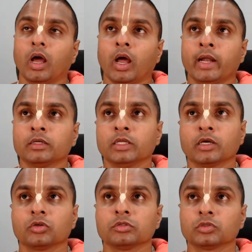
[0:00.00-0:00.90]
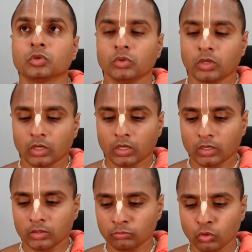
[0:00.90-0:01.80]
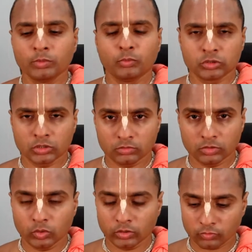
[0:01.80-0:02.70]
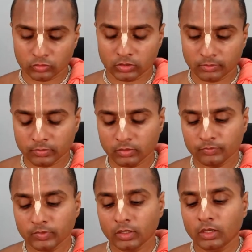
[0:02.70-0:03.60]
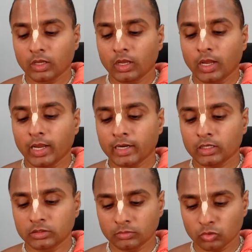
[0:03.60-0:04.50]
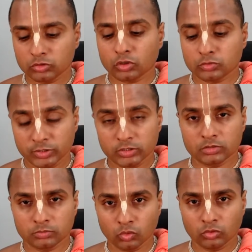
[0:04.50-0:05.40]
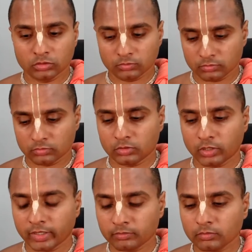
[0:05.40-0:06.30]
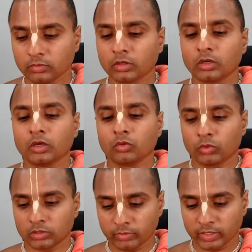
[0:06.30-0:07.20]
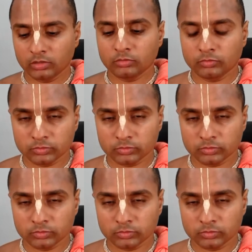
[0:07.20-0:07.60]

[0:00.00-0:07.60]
And there also, Bhumi Puja they were doing for the temple. And at the most auspicious Muhurtam time, when the main